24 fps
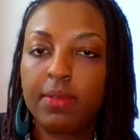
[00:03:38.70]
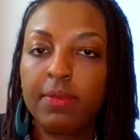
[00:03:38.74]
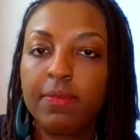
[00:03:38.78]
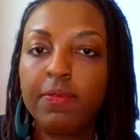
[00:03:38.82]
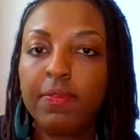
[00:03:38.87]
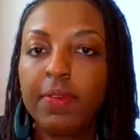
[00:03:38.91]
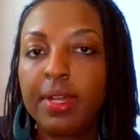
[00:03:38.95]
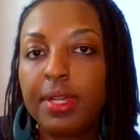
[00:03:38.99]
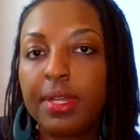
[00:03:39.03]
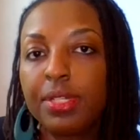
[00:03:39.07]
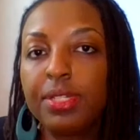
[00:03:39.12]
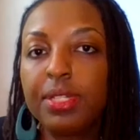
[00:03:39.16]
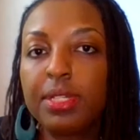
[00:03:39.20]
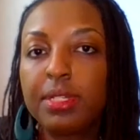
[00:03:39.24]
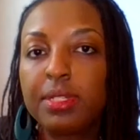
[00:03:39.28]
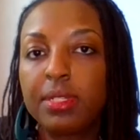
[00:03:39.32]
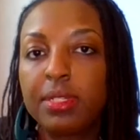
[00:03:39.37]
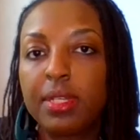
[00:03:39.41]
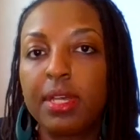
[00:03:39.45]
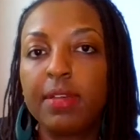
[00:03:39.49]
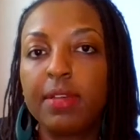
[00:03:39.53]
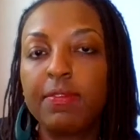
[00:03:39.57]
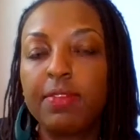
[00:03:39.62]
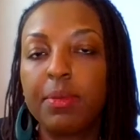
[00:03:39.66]
functions
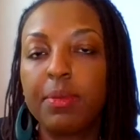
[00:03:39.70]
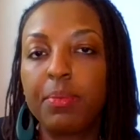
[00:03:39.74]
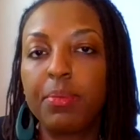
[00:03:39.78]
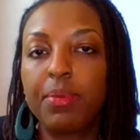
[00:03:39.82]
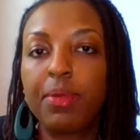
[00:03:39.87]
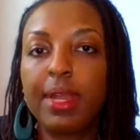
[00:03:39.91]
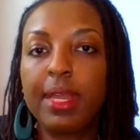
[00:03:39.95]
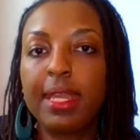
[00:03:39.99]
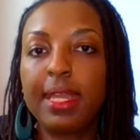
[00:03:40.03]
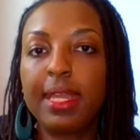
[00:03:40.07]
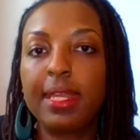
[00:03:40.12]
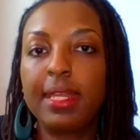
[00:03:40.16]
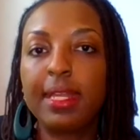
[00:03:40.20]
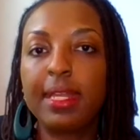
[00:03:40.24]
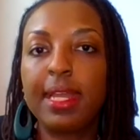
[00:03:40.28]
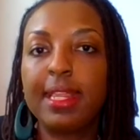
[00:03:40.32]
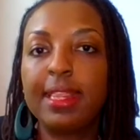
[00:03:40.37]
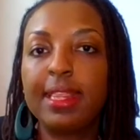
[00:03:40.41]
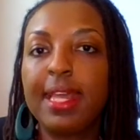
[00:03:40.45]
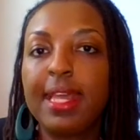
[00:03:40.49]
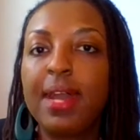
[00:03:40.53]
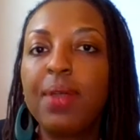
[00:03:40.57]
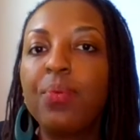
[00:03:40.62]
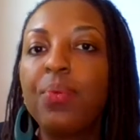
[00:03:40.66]
of the brain
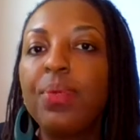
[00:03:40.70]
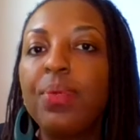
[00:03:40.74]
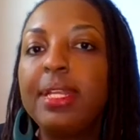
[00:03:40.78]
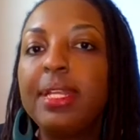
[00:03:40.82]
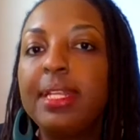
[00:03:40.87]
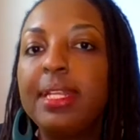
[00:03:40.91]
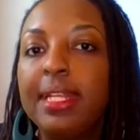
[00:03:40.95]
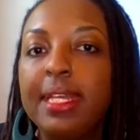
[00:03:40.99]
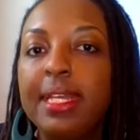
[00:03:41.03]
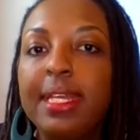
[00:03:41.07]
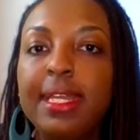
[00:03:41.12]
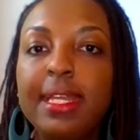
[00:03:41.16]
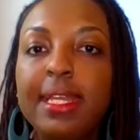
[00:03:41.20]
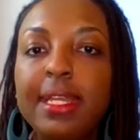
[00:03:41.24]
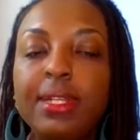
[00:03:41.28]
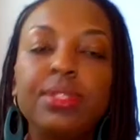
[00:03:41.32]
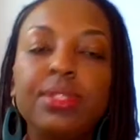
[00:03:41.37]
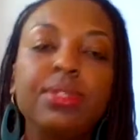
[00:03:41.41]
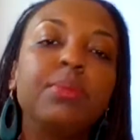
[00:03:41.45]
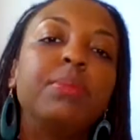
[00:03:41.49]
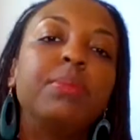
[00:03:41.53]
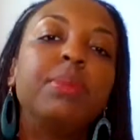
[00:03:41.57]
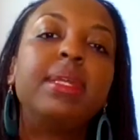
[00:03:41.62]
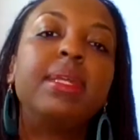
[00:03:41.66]
that we need
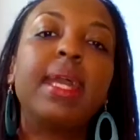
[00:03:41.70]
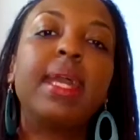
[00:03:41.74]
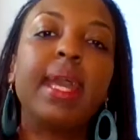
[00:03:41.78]
to be